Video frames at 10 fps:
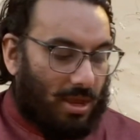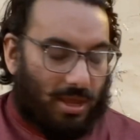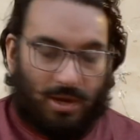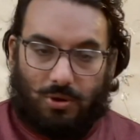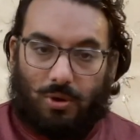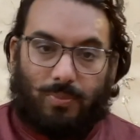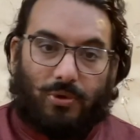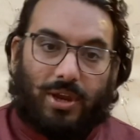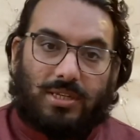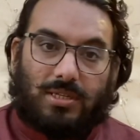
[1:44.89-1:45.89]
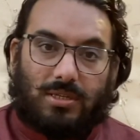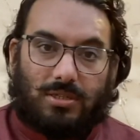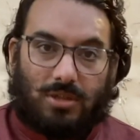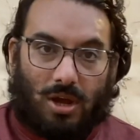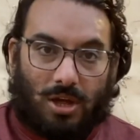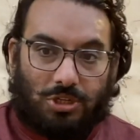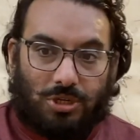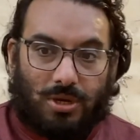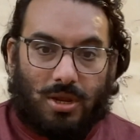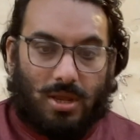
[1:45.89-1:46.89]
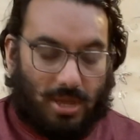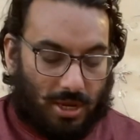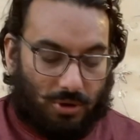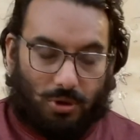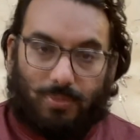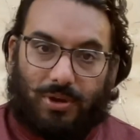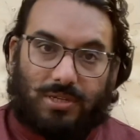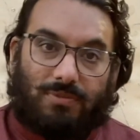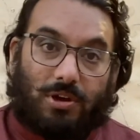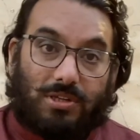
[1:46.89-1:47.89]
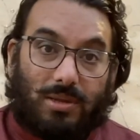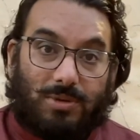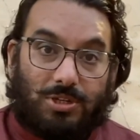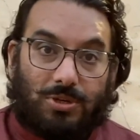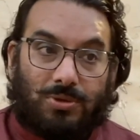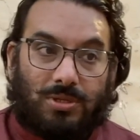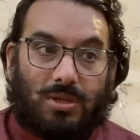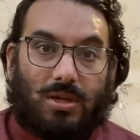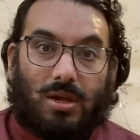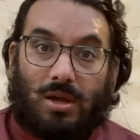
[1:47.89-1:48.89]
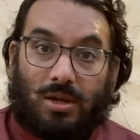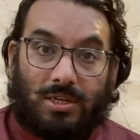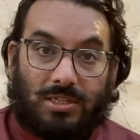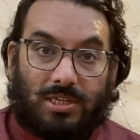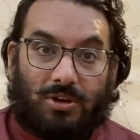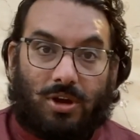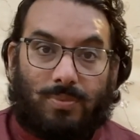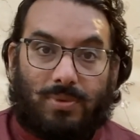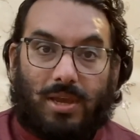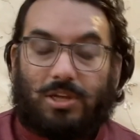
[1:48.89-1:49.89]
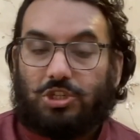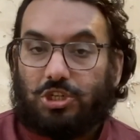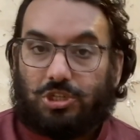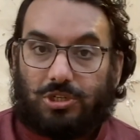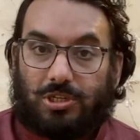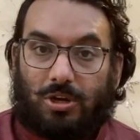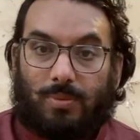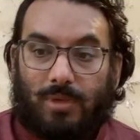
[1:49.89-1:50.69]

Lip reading: It incorporates scotch, it incorporates fresh lemon juice, a honey syrup, and a ginger syrup.